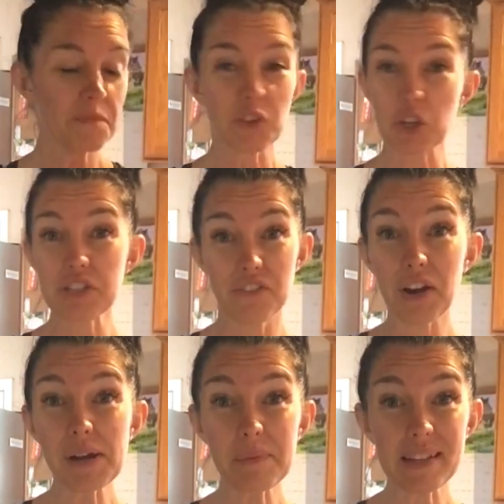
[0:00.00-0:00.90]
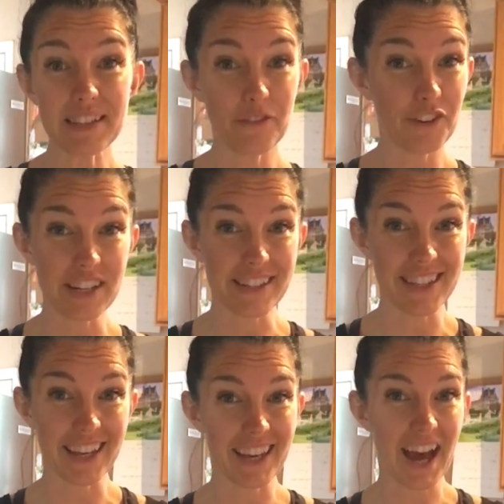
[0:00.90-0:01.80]
there's a very big difference
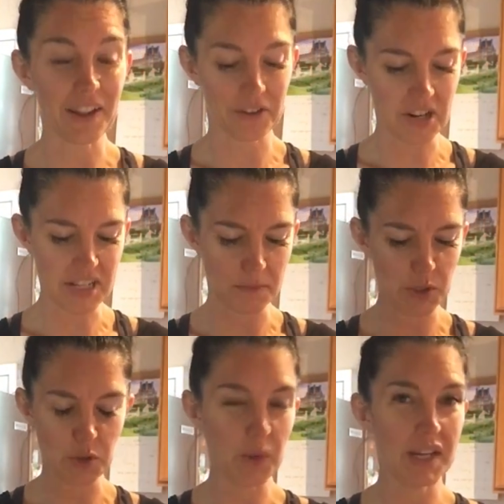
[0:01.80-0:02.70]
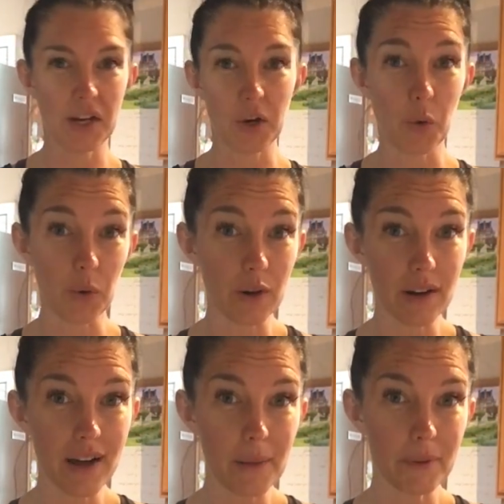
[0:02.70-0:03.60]
in calories between a
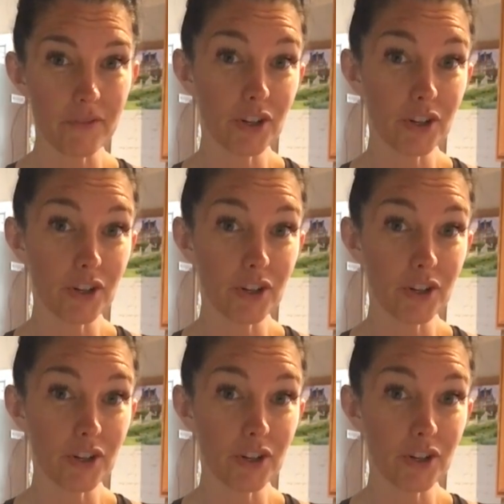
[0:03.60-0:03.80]
quarter cup of